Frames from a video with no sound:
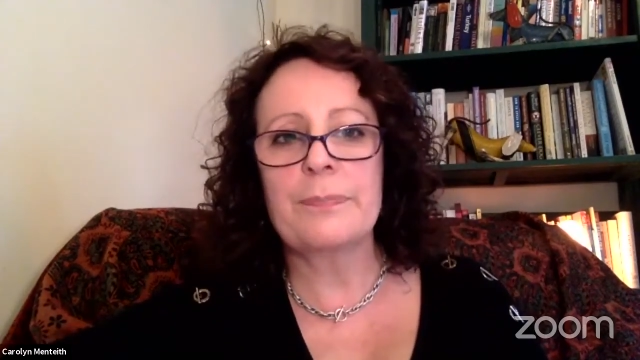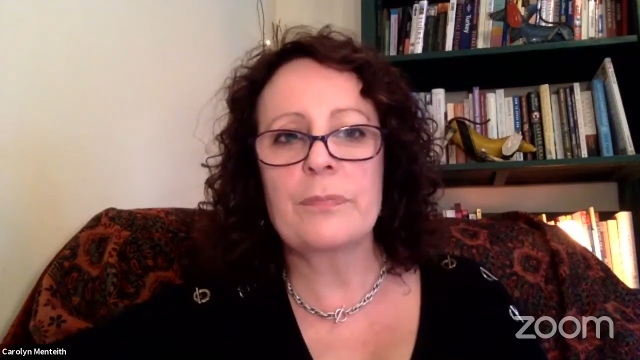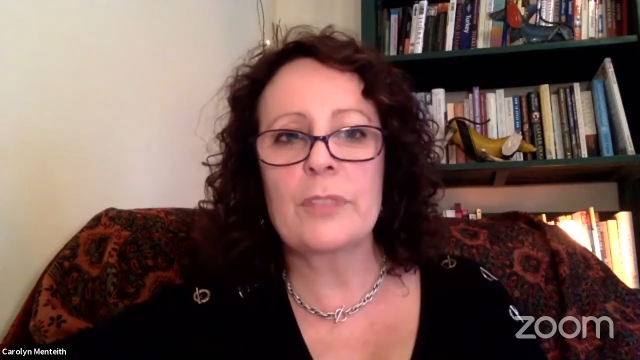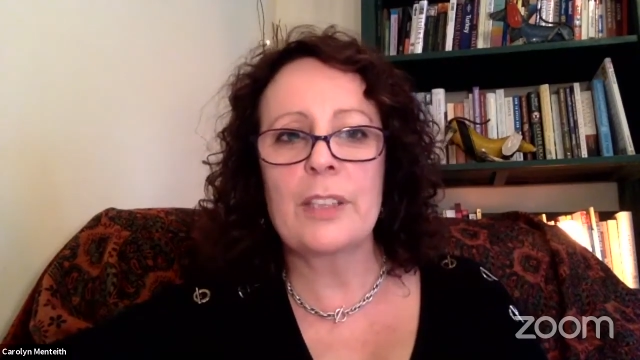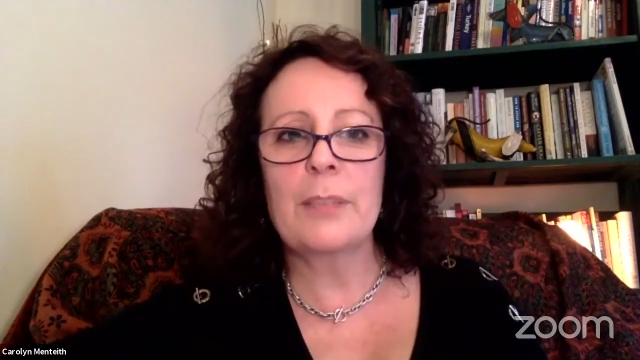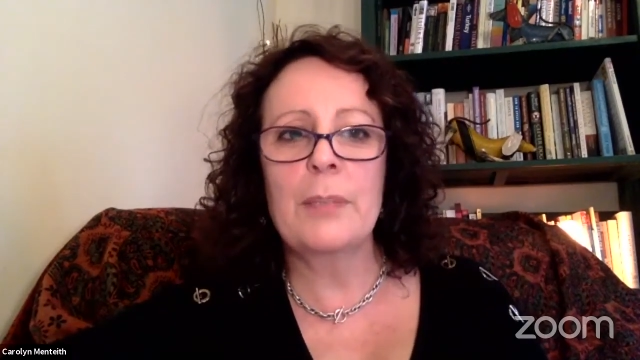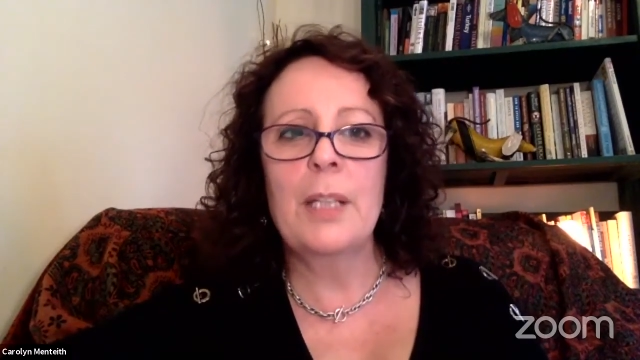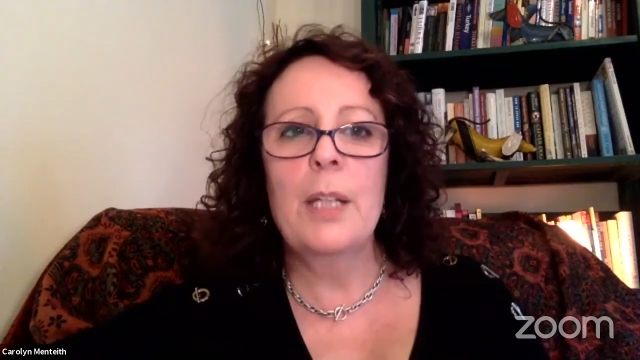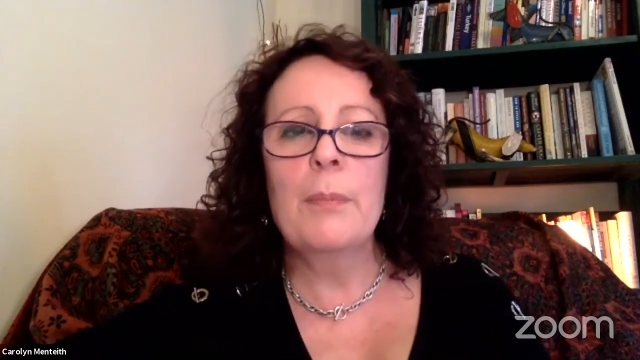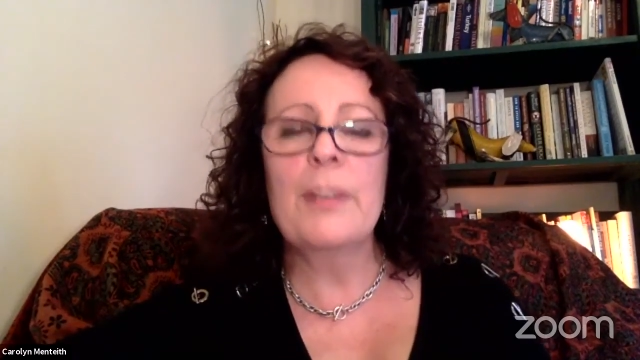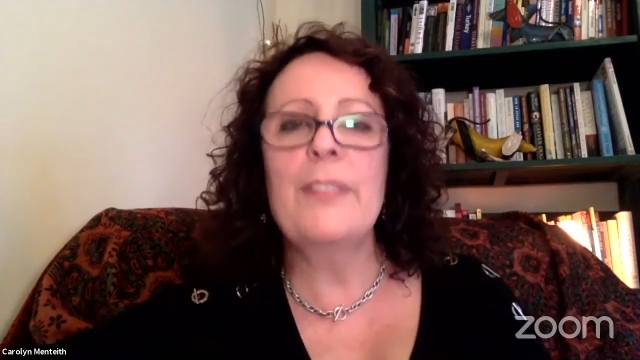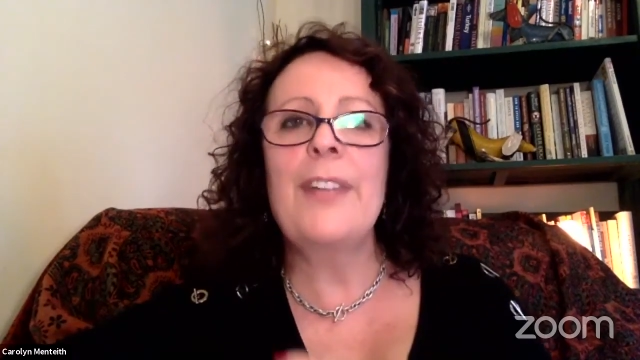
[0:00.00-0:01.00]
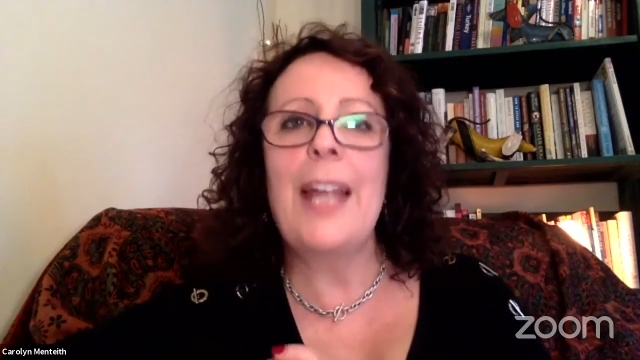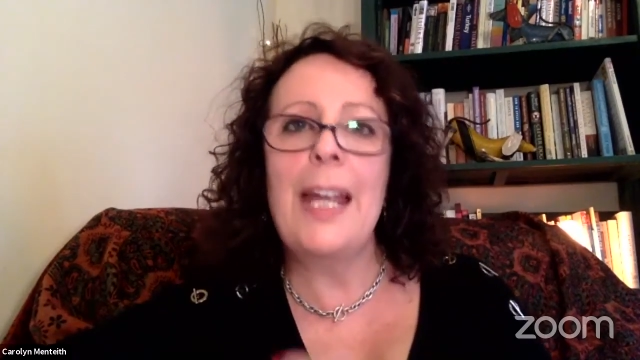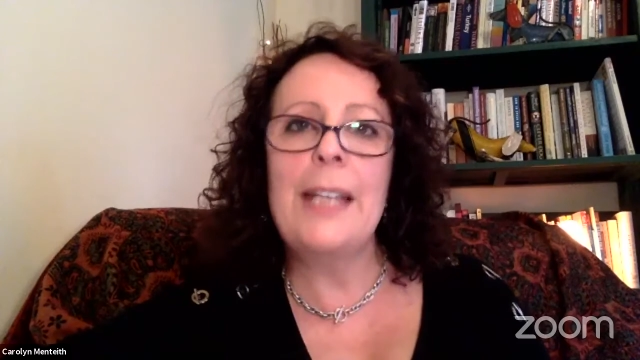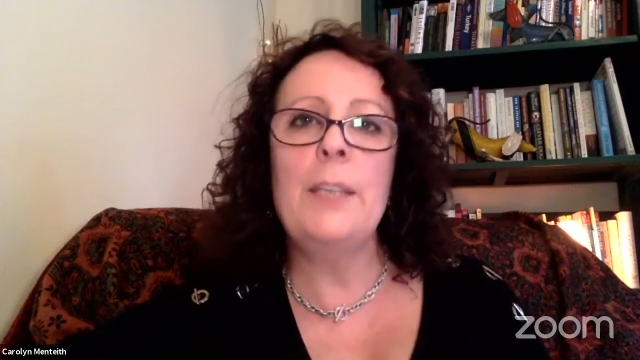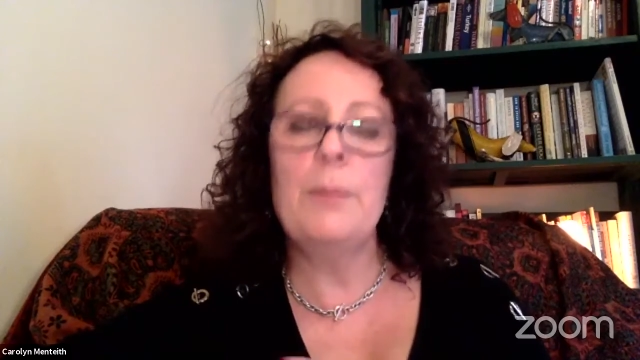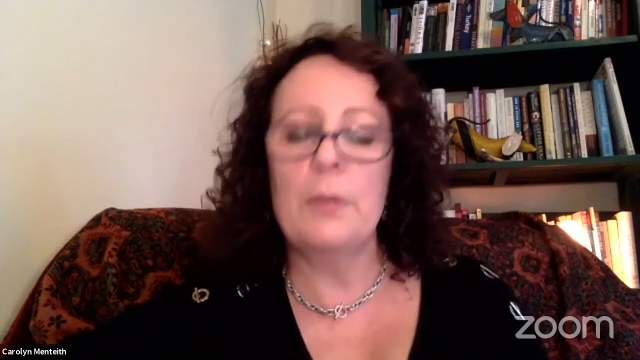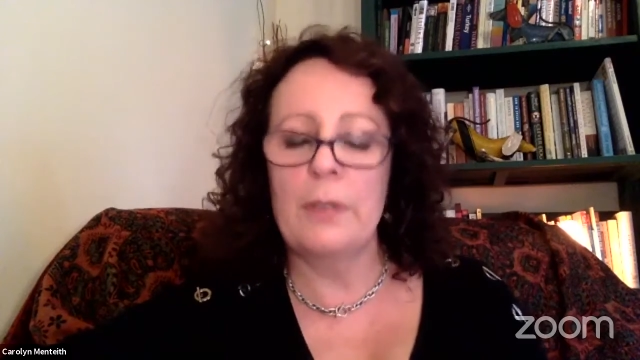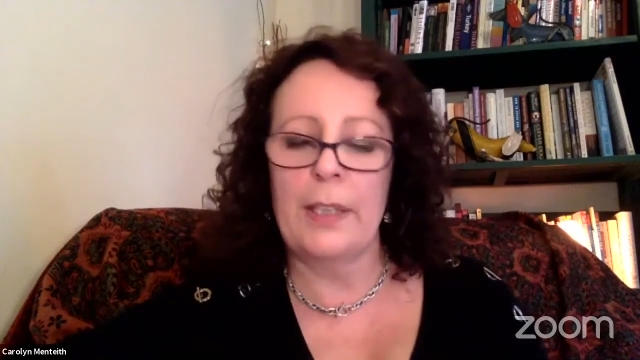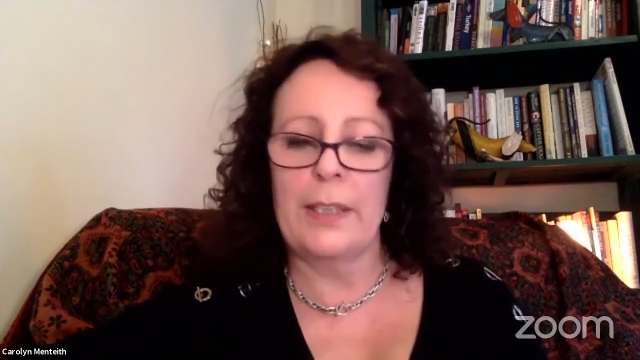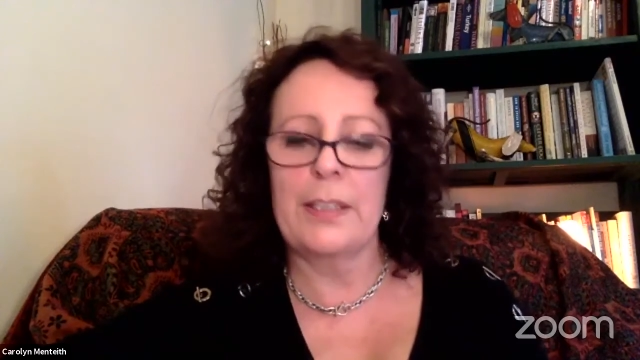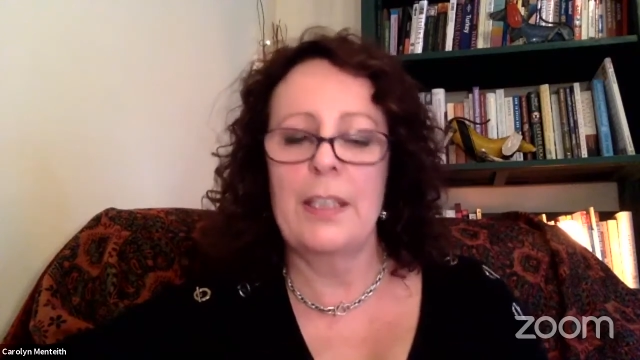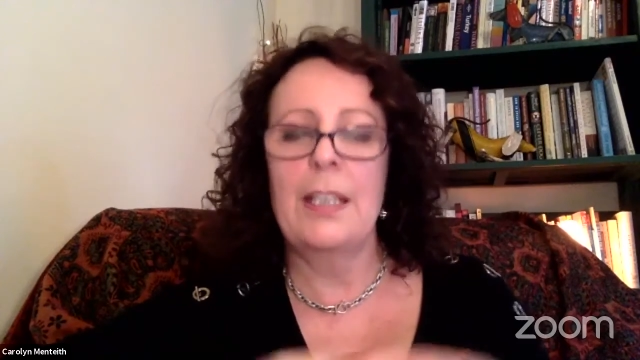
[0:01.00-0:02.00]
But if at any
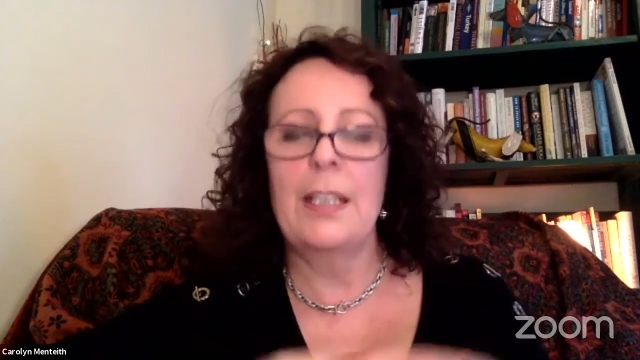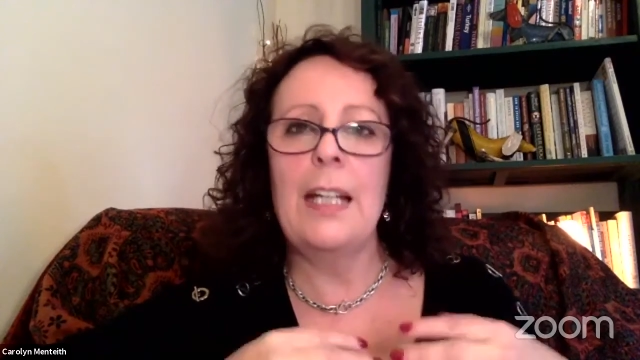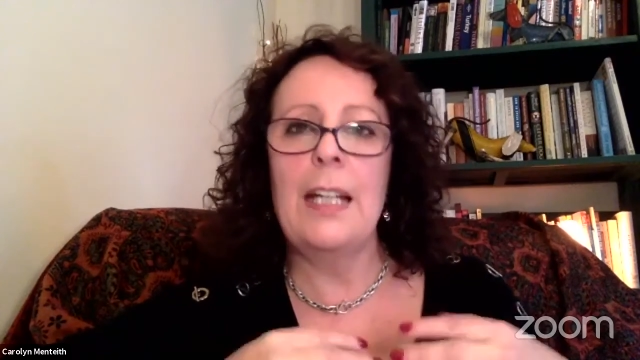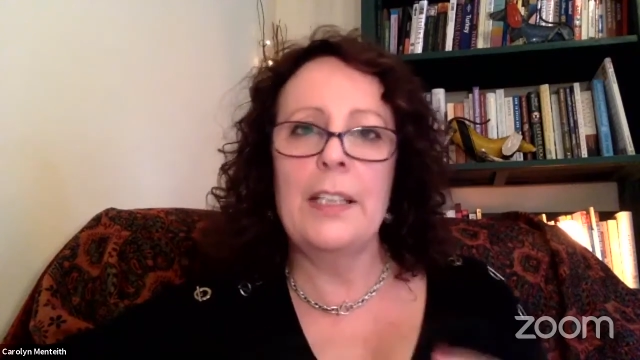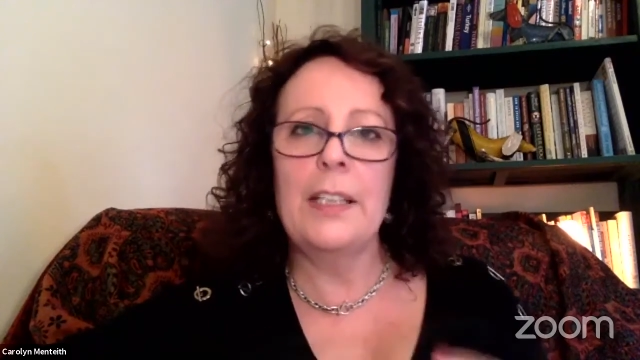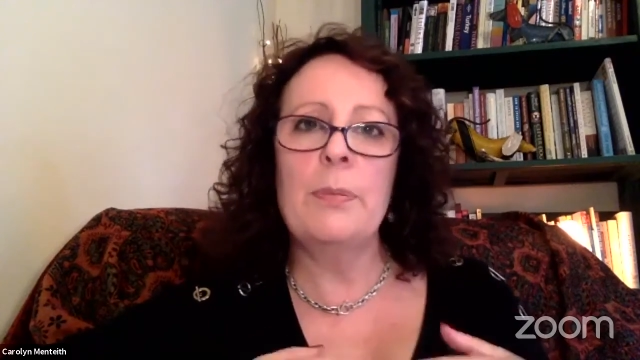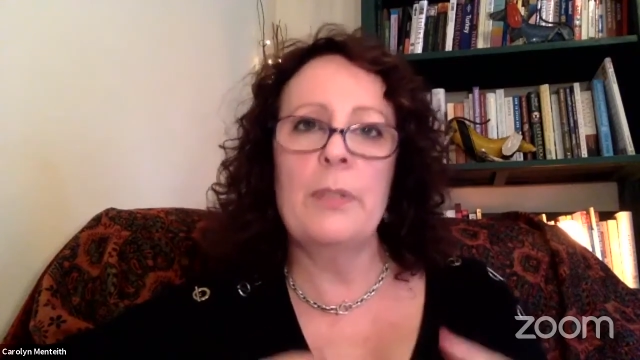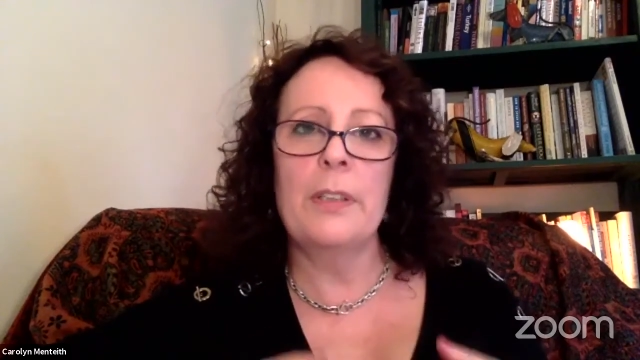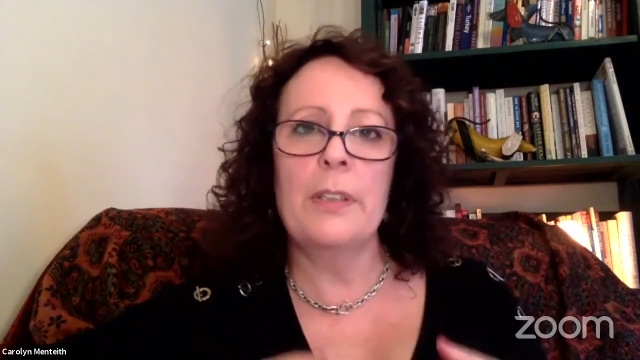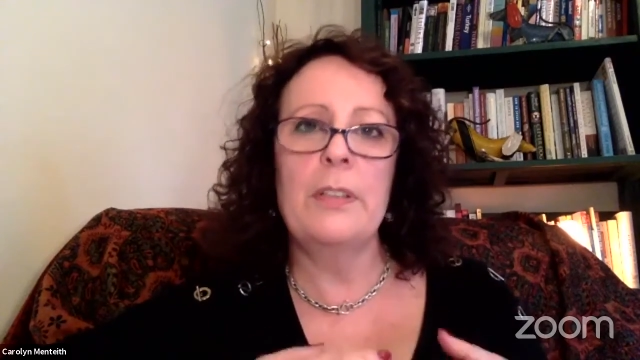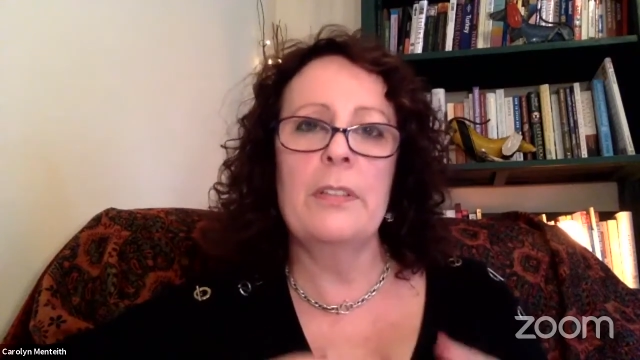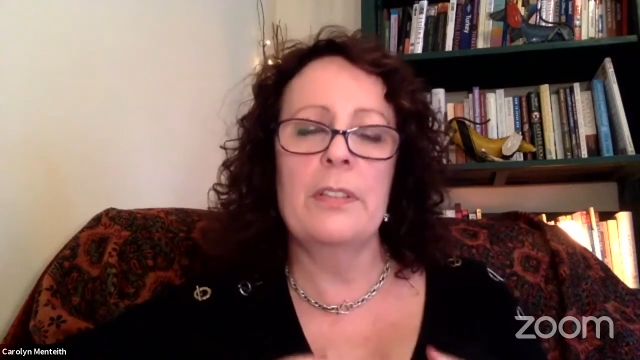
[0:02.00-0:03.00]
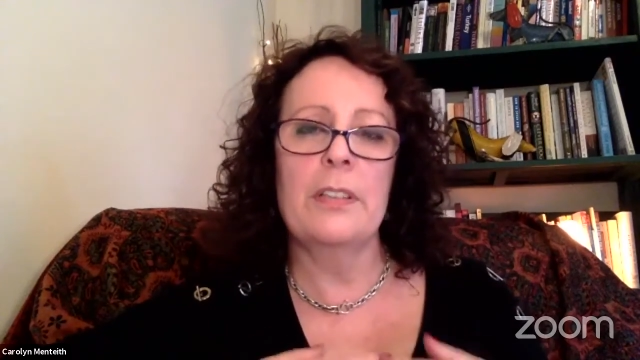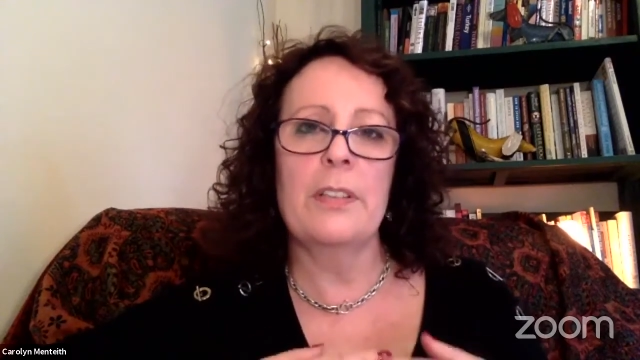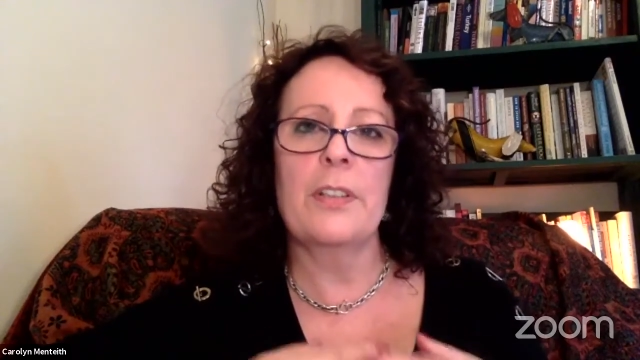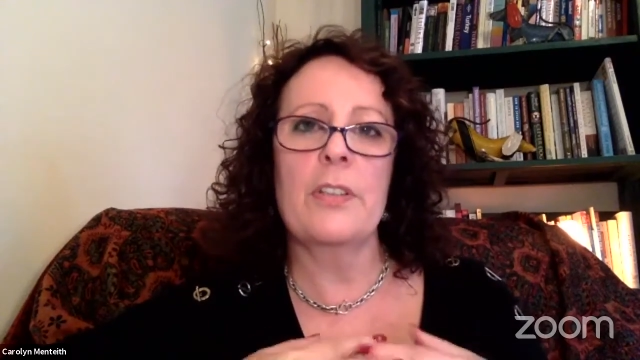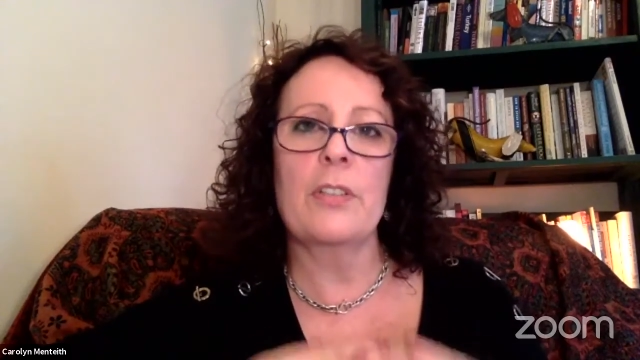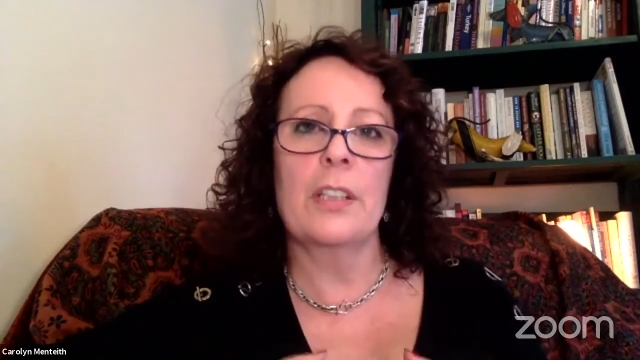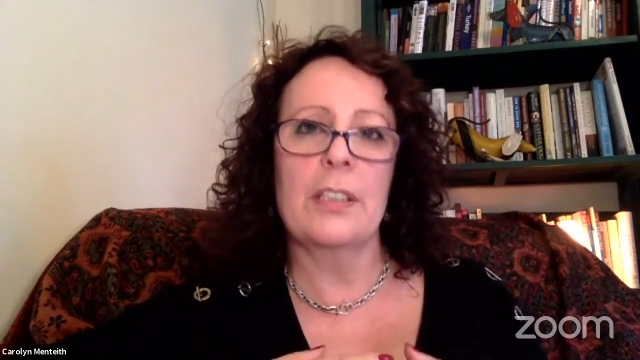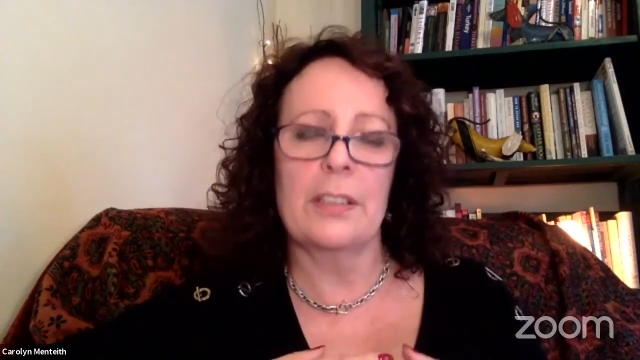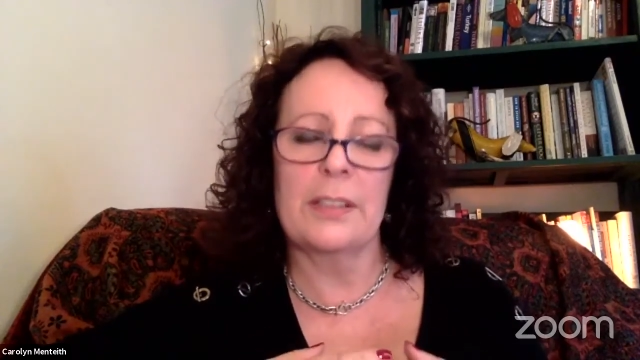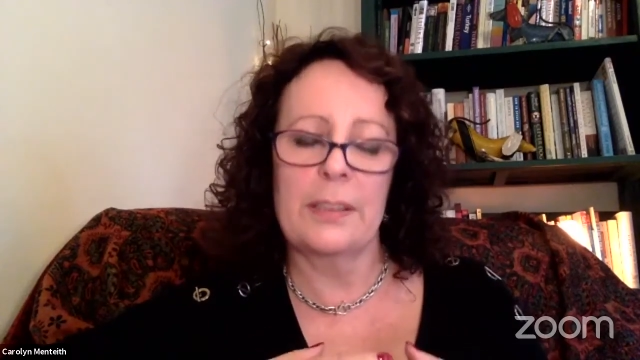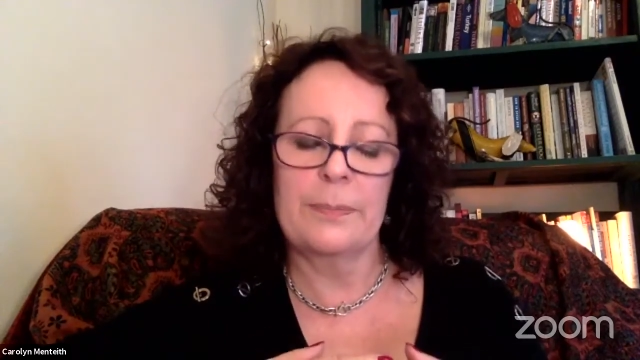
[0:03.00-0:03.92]
point your dog struggles,